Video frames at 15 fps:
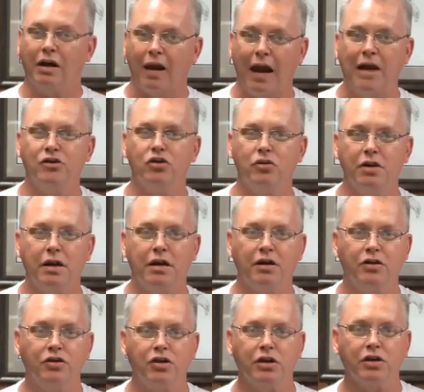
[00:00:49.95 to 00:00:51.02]
Glad you
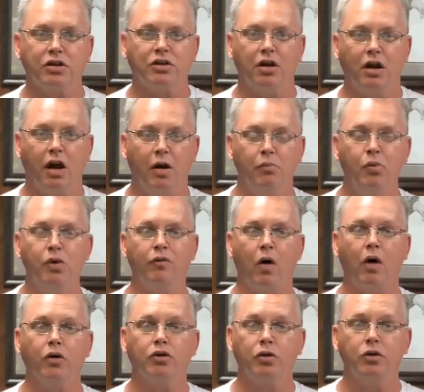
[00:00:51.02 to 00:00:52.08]
didn't just uh, move
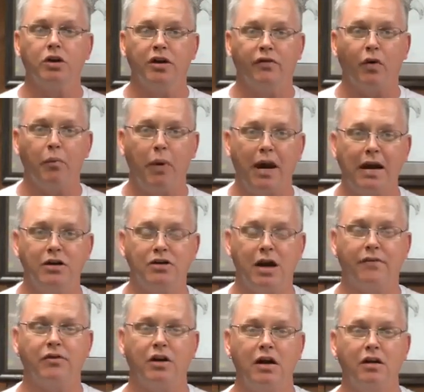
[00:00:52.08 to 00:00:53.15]
on to a different
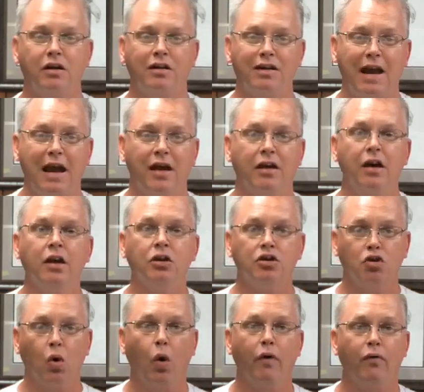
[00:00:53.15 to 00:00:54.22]
page after hearing that
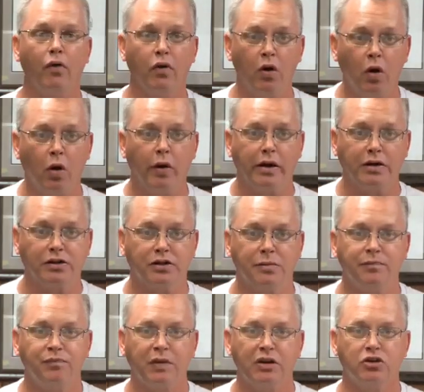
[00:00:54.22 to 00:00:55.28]
joyful
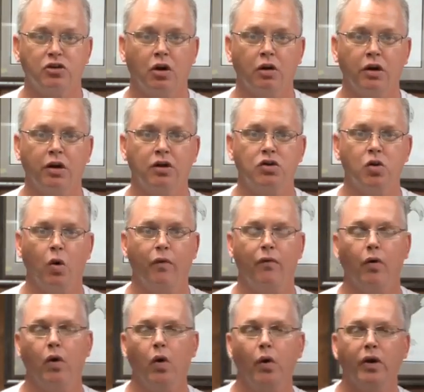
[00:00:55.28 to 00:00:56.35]
noise. Certainly a
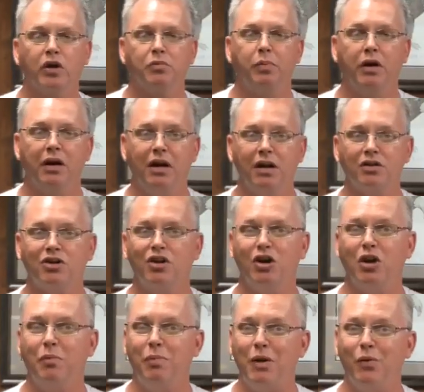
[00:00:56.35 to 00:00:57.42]
joyful noise, but it is
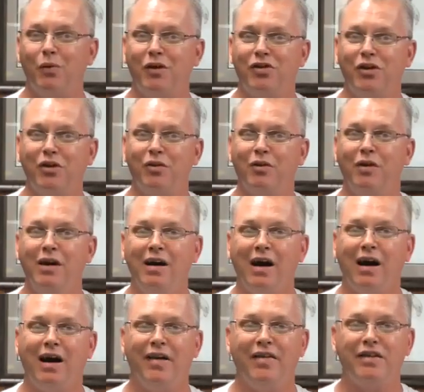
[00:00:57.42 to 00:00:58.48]
good to be with you
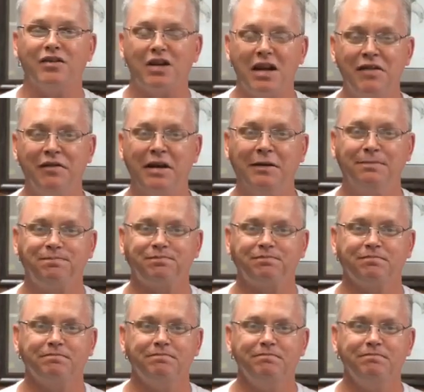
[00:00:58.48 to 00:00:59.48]
uh, this evening.